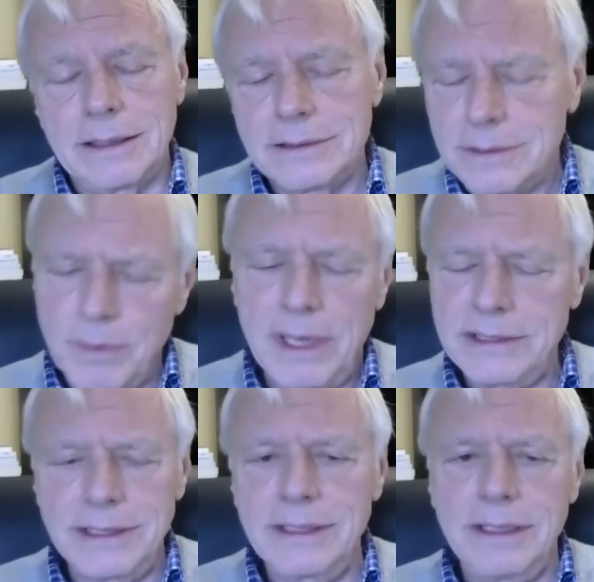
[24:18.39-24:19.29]

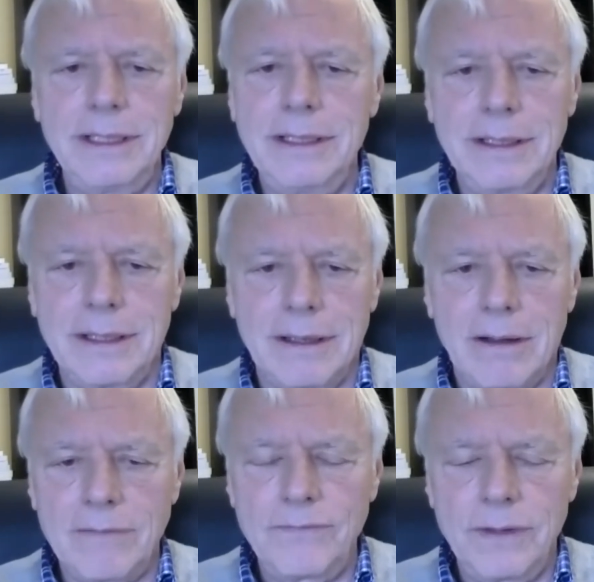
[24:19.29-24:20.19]
surprisingly
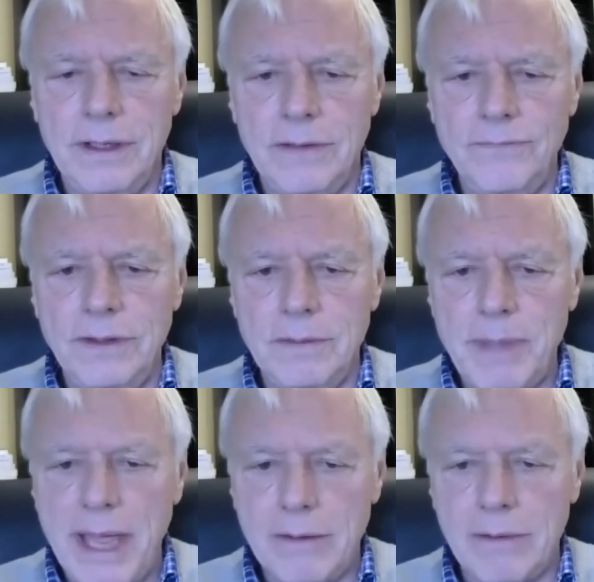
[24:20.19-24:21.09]
often enough in the
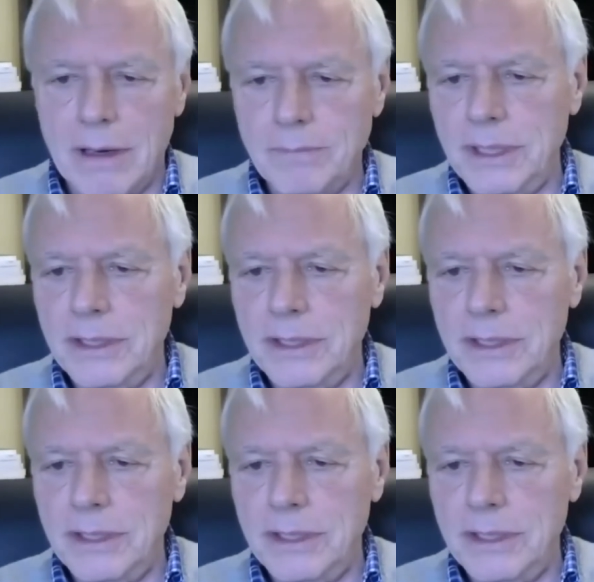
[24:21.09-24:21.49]
background,